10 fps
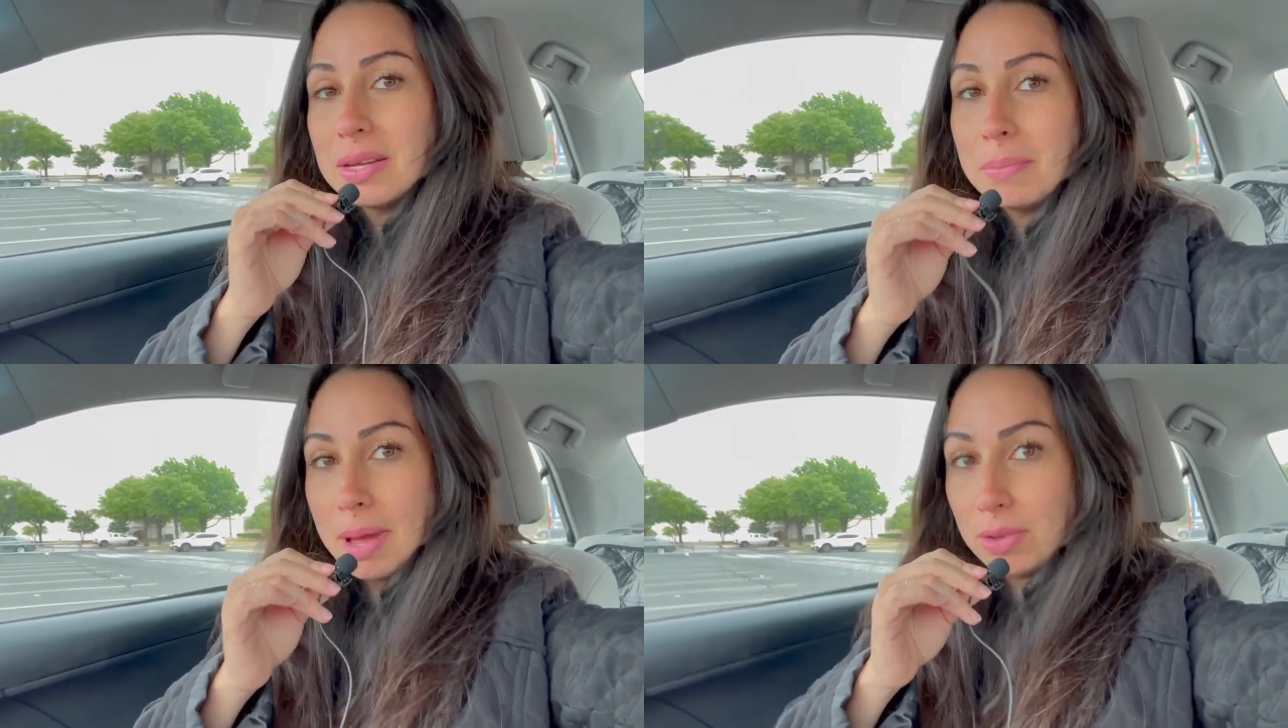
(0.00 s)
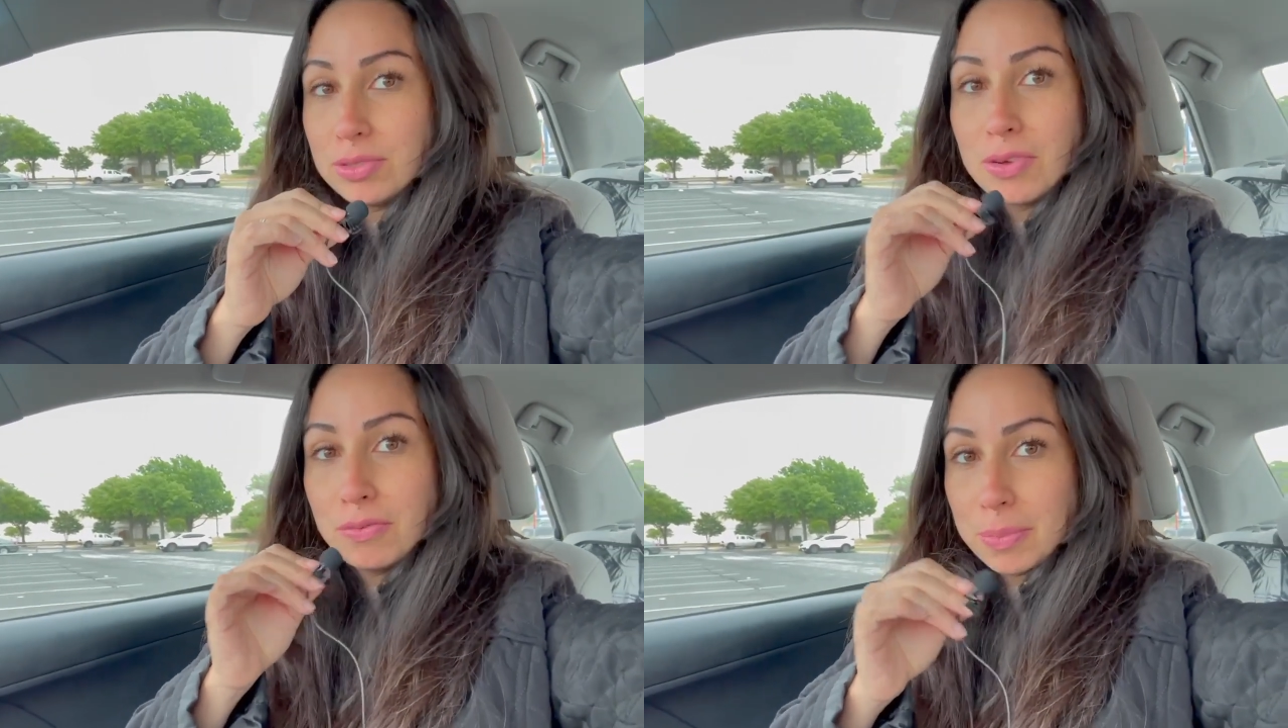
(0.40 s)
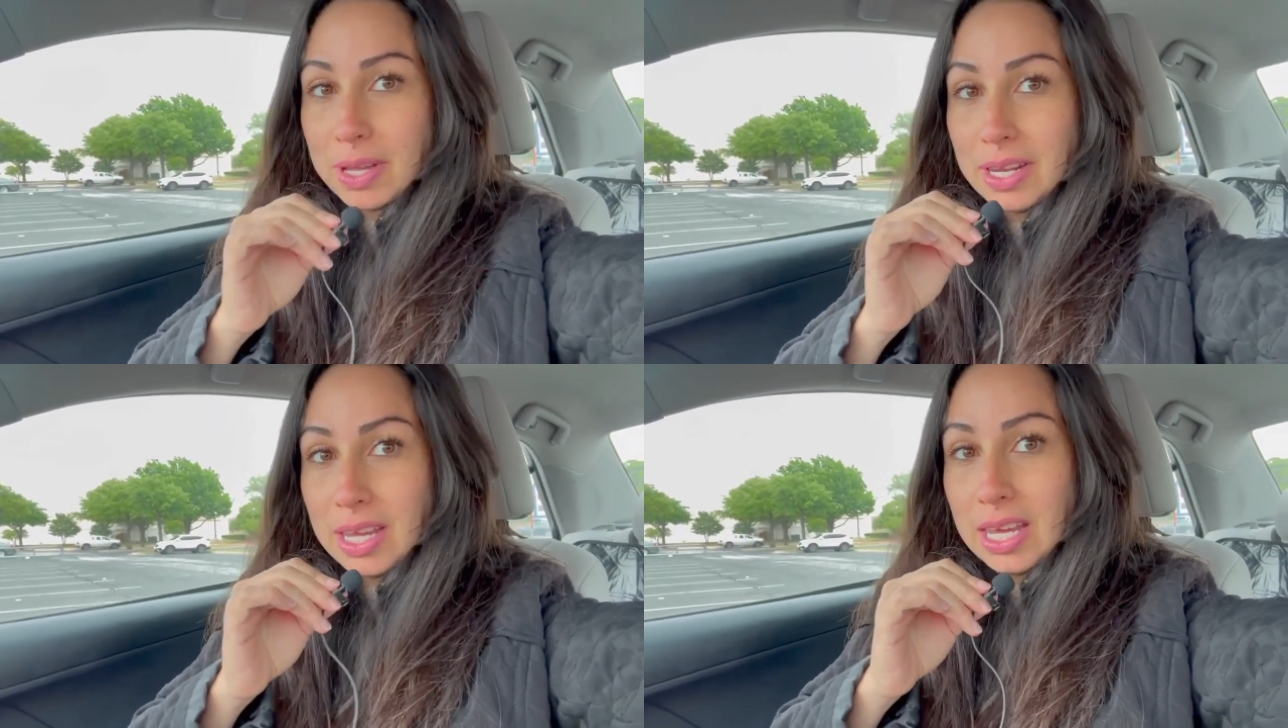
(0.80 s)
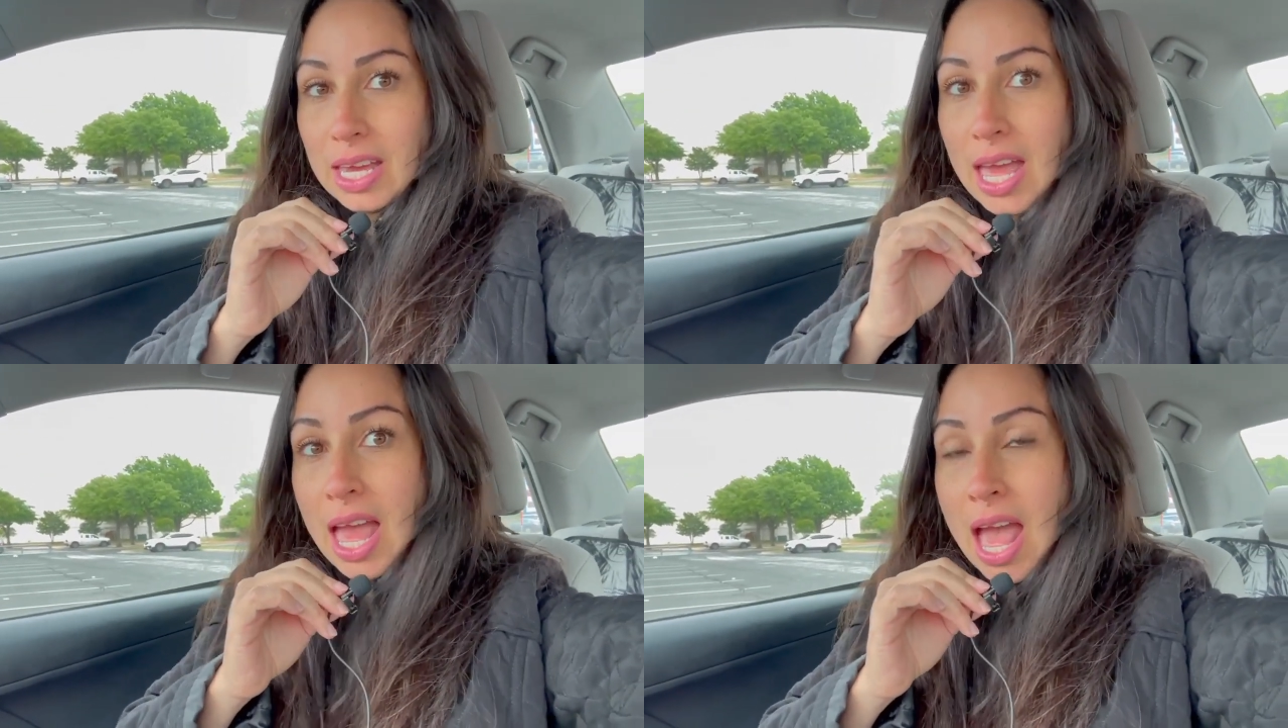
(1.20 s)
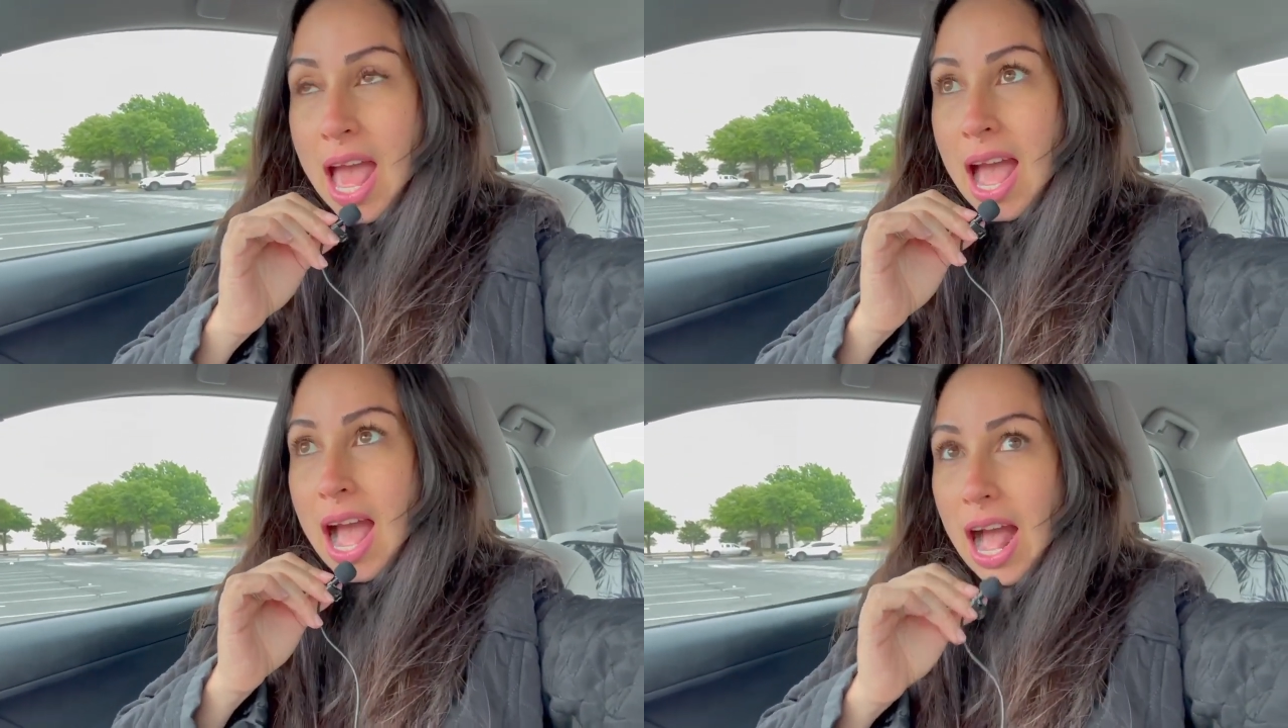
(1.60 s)
amount of money
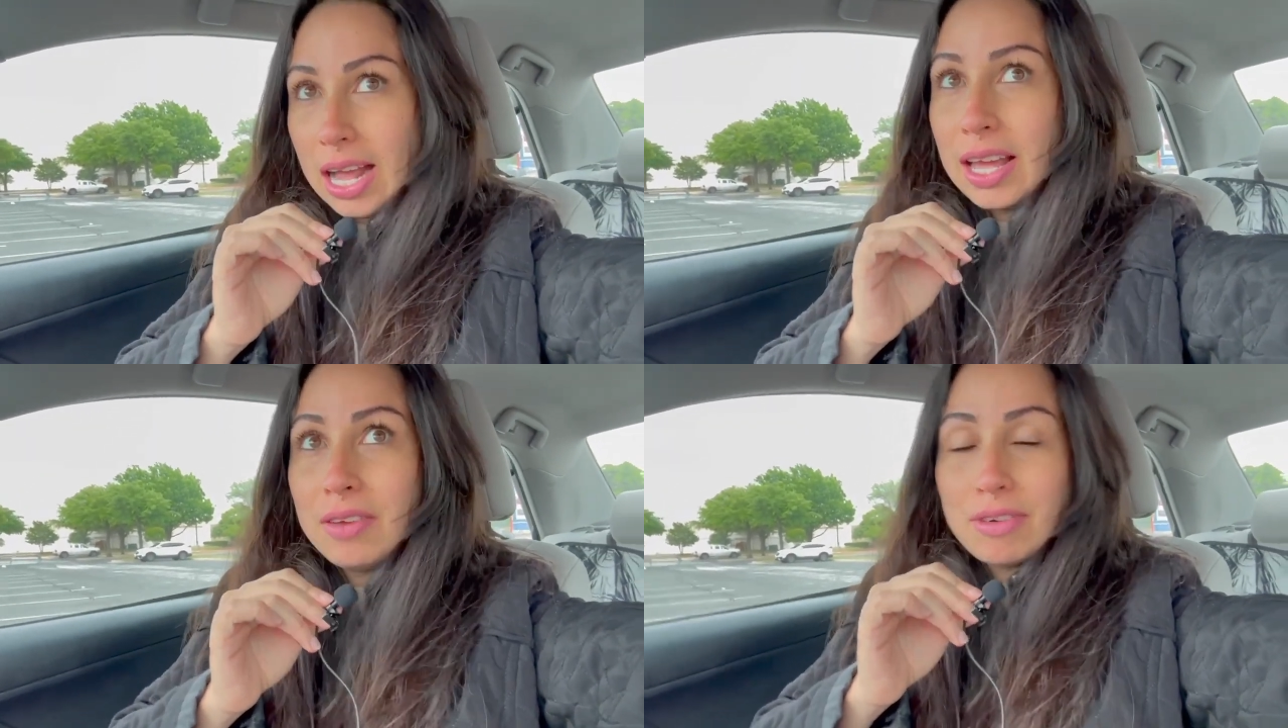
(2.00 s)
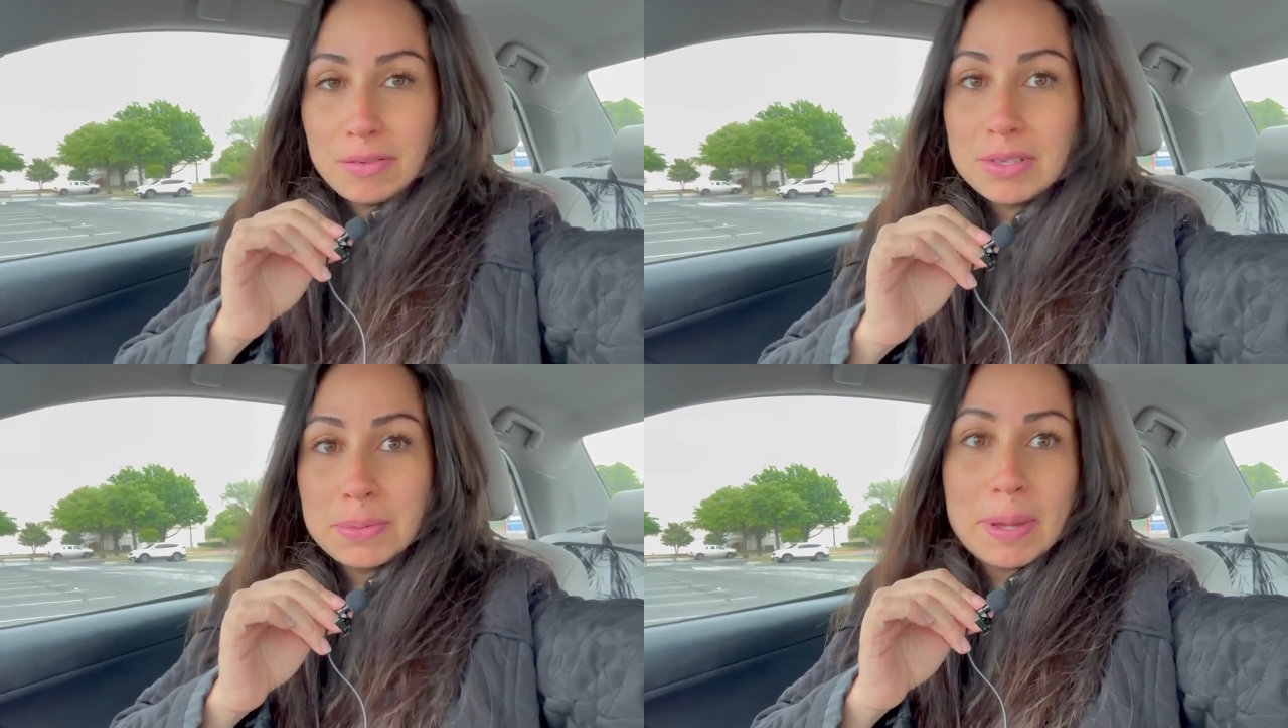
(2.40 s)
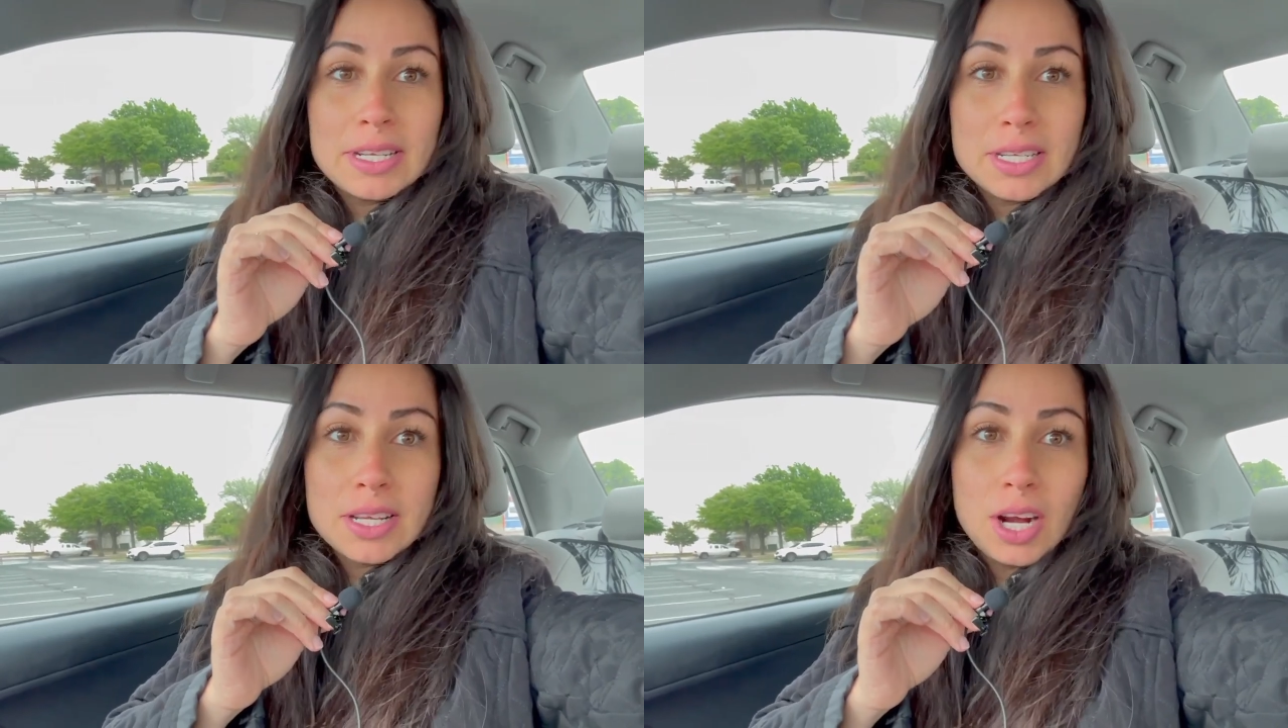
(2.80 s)
I have ever spent at